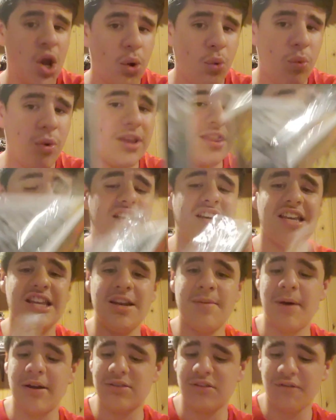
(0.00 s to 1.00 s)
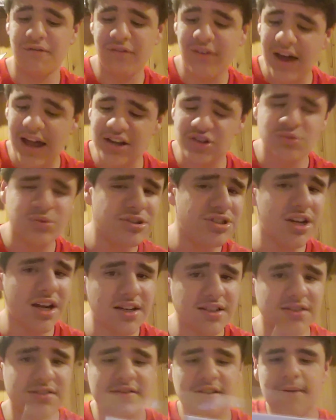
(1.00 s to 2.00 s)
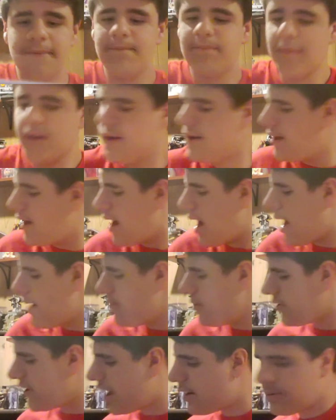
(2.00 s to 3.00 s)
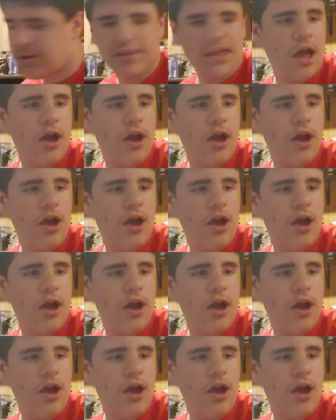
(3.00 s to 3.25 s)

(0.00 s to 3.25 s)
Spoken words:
when thinking about the Flash, which honestly, I'm okay with.